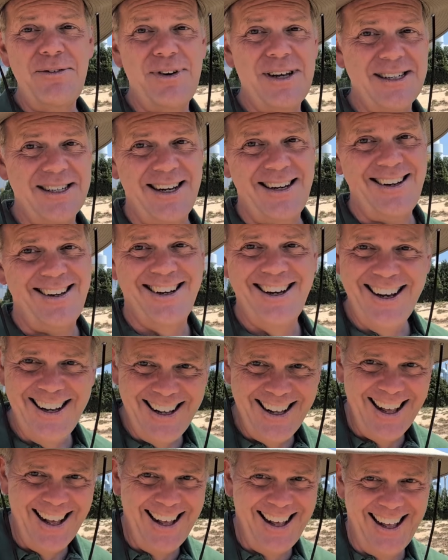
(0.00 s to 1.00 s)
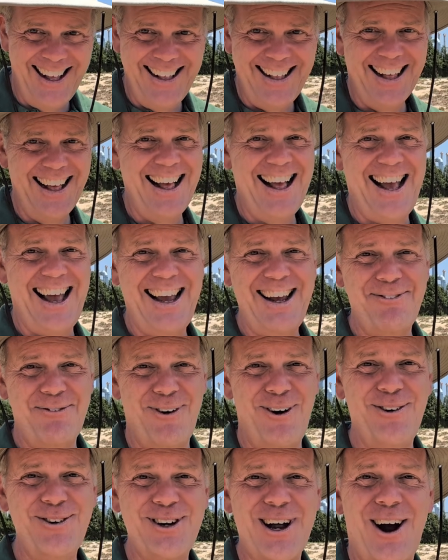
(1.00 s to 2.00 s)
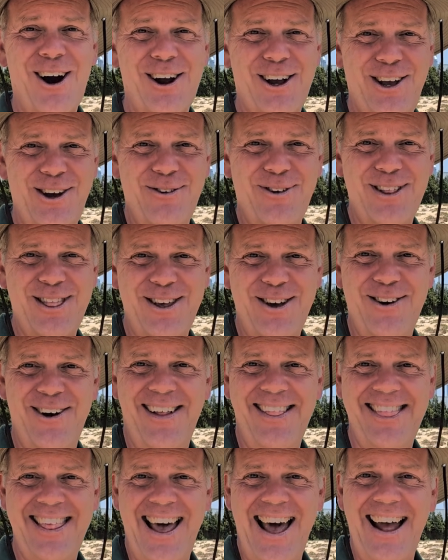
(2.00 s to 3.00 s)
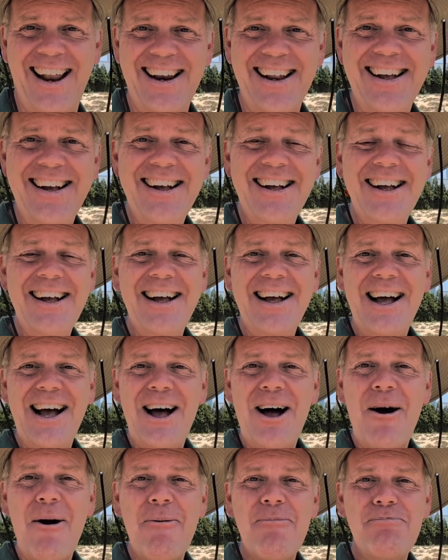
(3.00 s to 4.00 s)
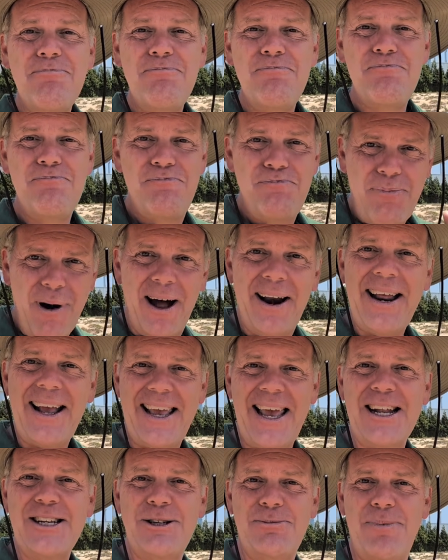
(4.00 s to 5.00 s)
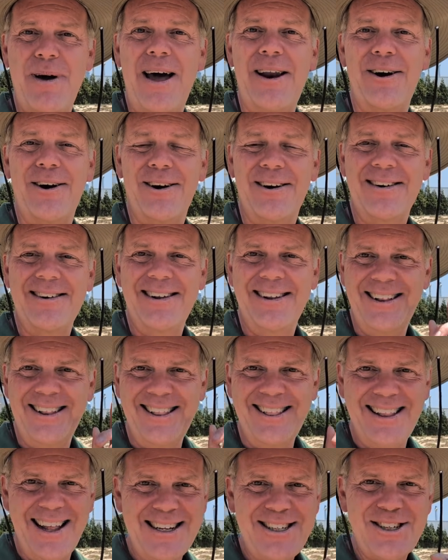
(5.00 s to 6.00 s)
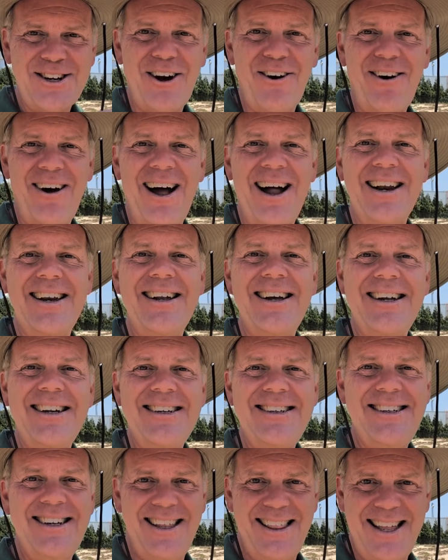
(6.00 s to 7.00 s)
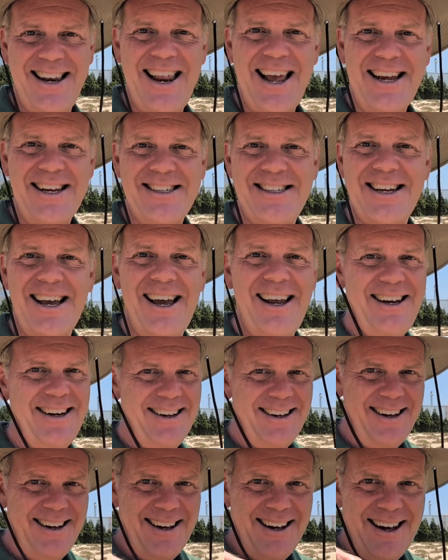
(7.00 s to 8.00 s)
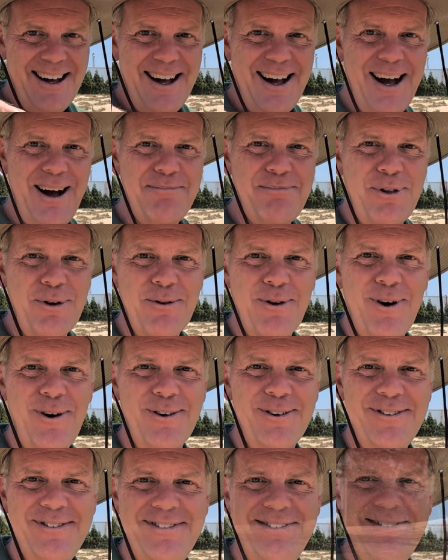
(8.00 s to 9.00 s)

to visit, I won't argue with you on that. But it gets better. Let's go on to the next site up the road.